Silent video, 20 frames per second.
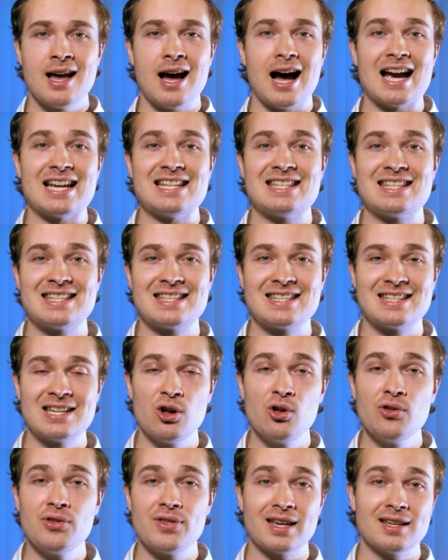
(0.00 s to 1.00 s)
I
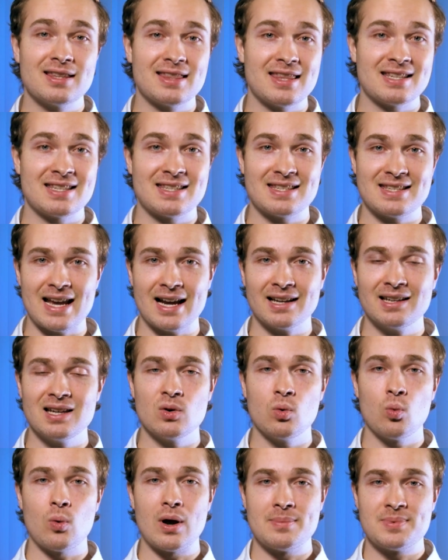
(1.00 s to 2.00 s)
still think the
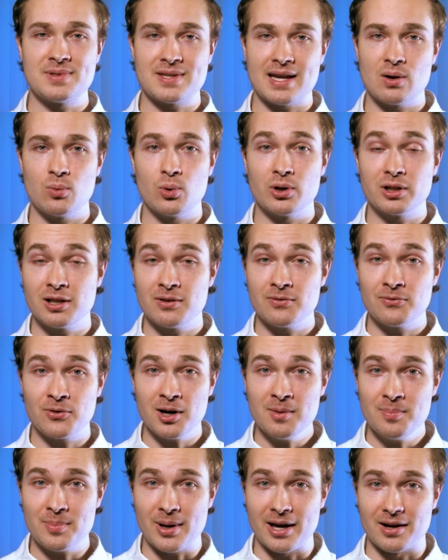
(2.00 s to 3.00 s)
second website would
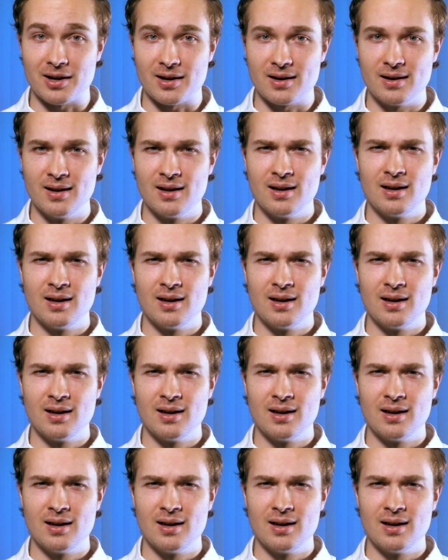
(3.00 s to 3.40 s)
convert better.